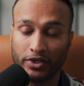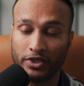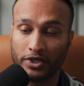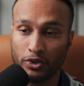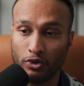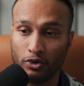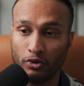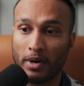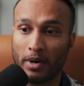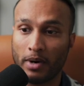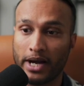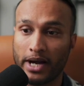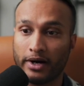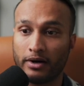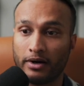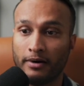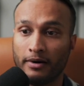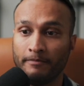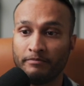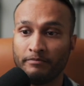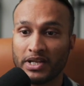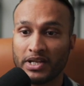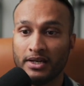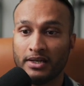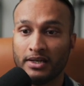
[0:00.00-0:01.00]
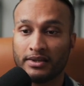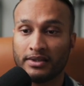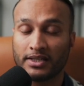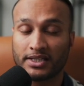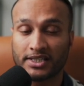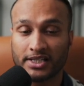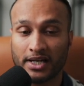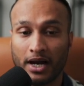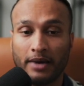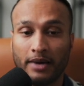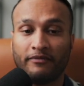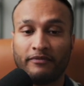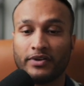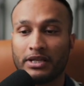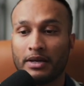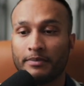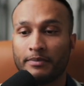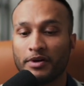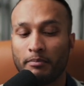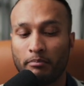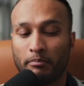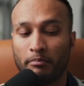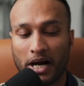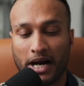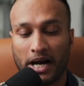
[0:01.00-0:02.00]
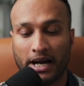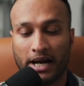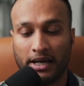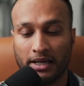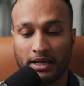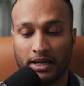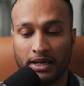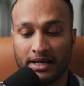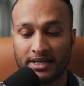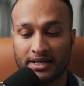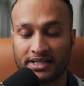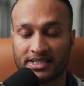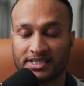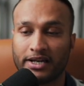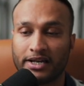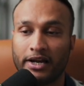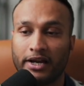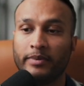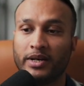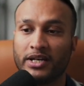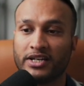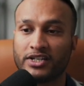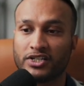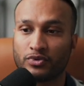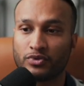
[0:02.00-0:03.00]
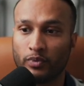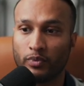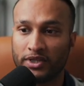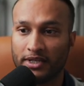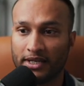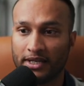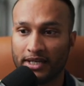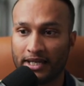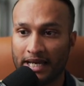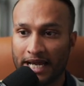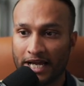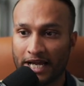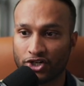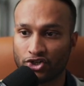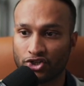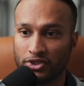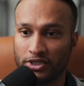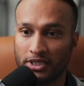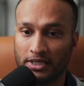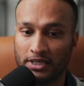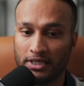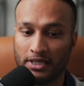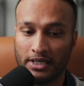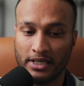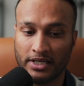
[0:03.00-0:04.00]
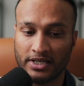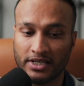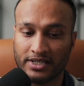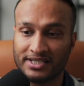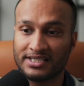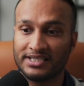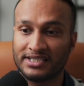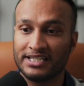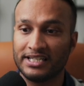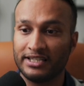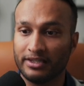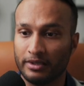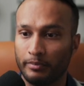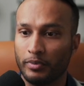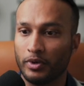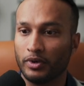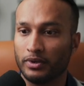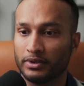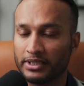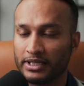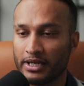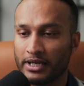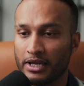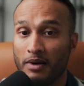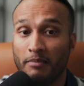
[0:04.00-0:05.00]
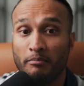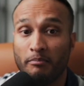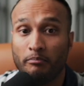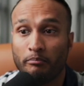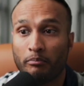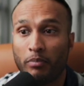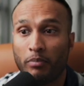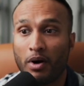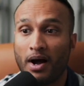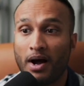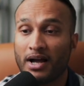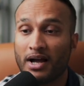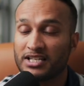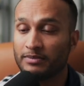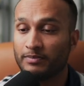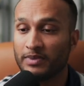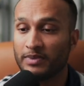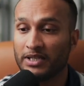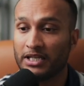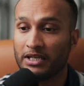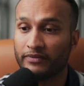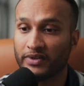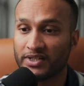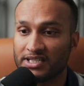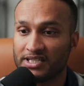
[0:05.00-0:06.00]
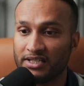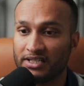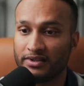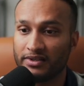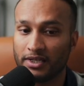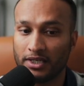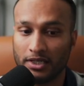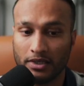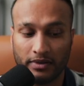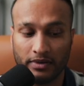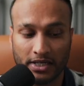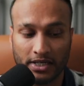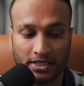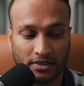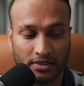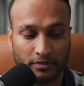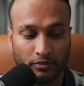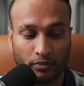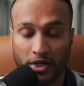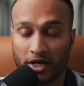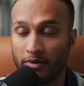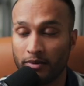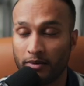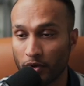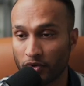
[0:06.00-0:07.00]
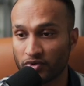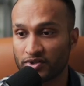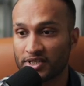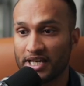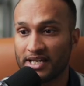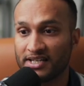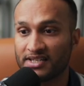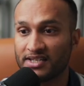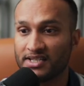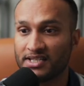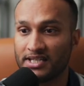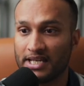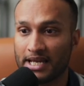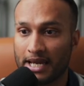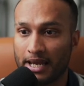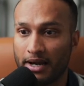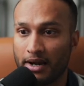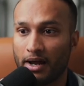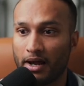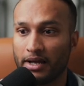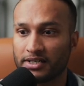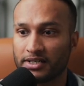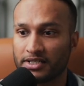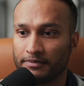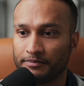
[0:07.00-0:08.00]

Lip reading: buyer, the time for them to buy an assignment is when they can actually see the building and possibly even see the unit, but in most cases they cannot.